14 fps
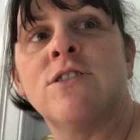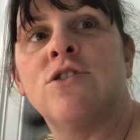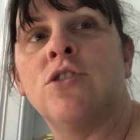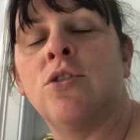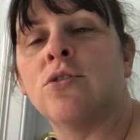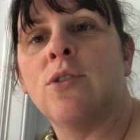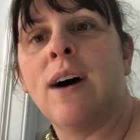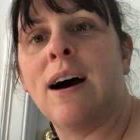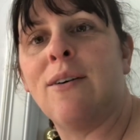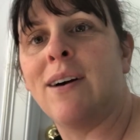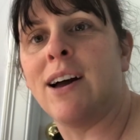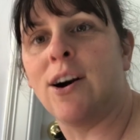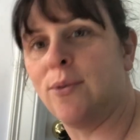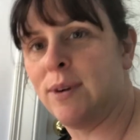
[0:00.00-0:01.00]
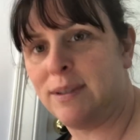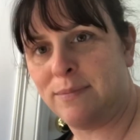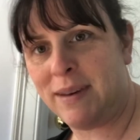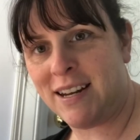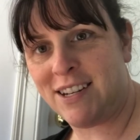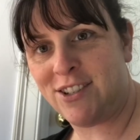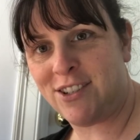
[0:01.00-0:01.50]
Don't know how I always
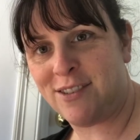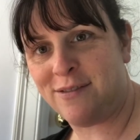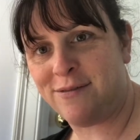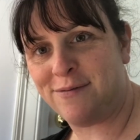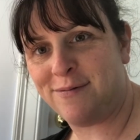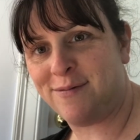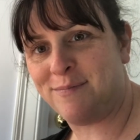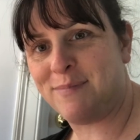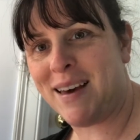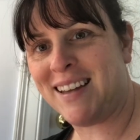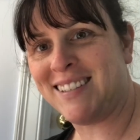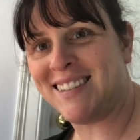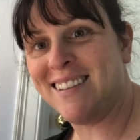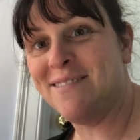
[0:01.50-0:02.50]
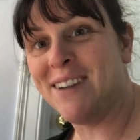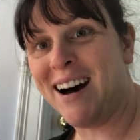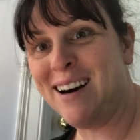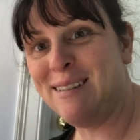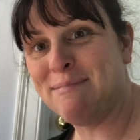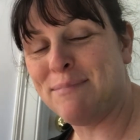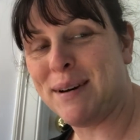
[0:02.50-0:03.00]
manage to mess them
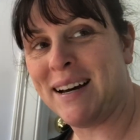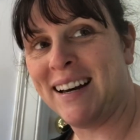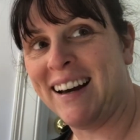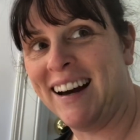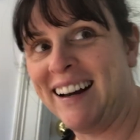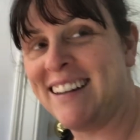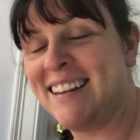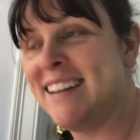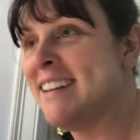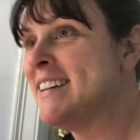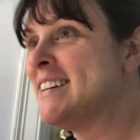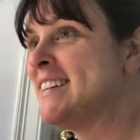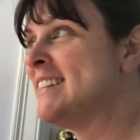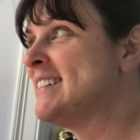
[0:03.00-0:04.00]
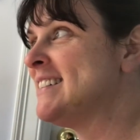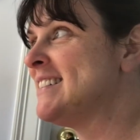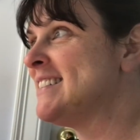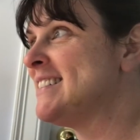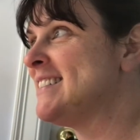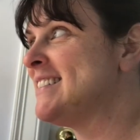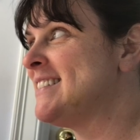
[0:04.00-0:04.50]
up, but I
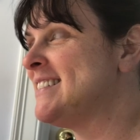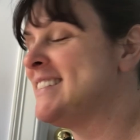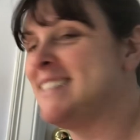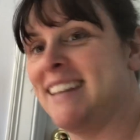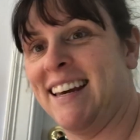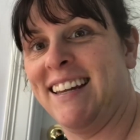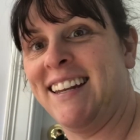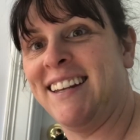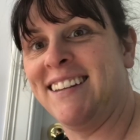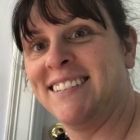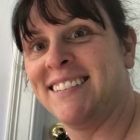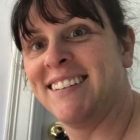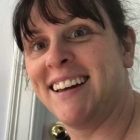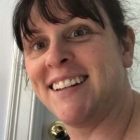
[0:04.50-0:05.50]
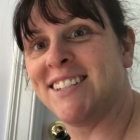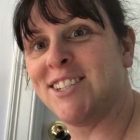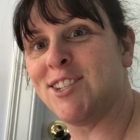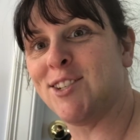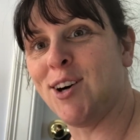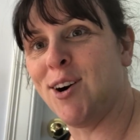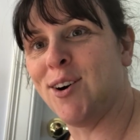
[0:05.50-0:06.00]
did, and
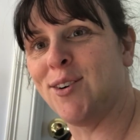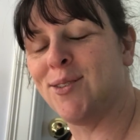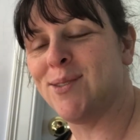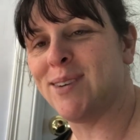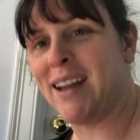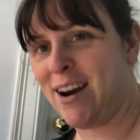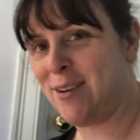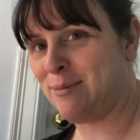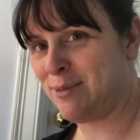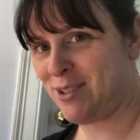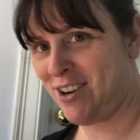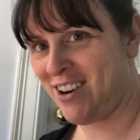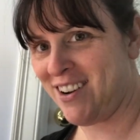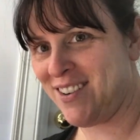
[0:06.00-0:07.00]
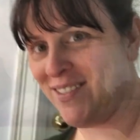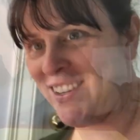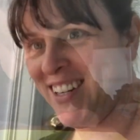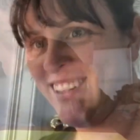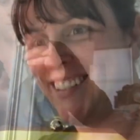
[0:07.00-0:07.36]
so now I'm starting over.